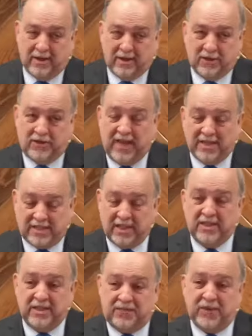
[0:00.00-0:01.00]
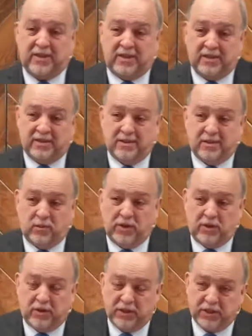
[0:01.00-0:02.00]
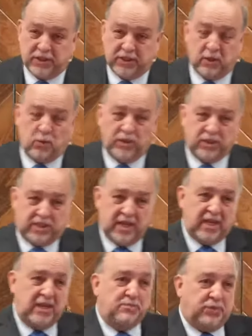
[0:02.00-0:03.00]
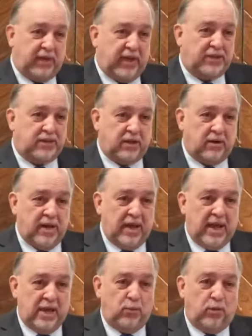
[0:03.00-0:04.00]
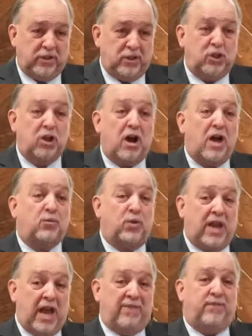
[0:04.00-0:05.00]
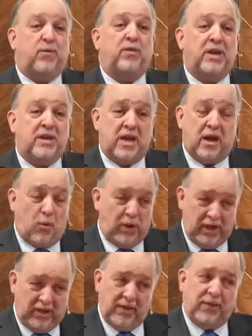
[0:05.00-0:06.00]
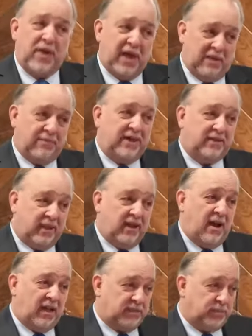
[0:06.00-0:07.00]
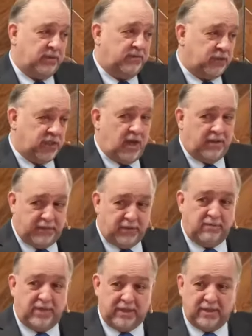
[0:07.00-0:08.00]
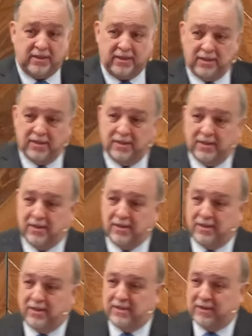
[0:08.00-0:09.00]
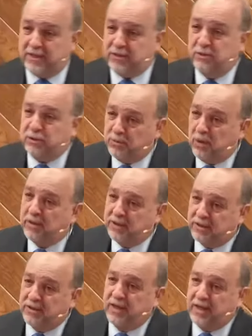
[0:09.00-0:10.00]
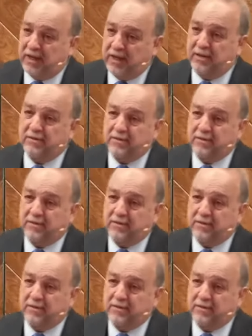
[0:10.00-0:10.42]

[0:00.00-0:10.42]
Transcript: So that's significant when you consider what's taking place here and what John would have written. Now, I want you to think about the Gospel of John for a minute. That's no small undertaking.